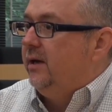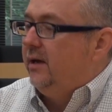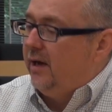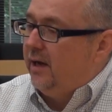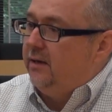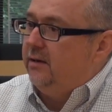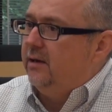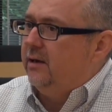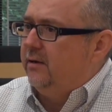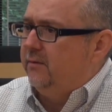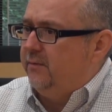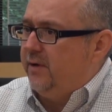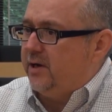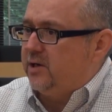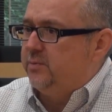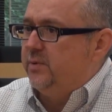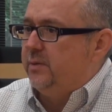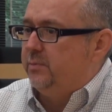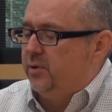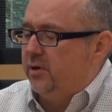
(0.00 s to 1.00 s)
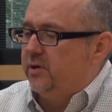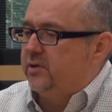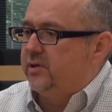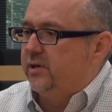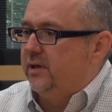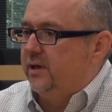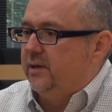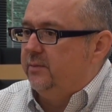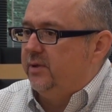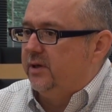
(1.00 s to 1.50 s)
and it affects me
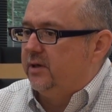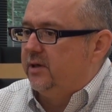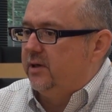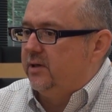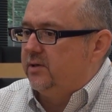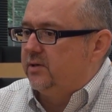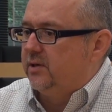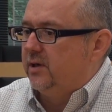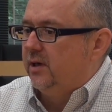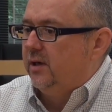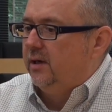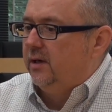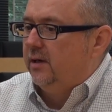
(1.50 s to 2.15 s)
personally because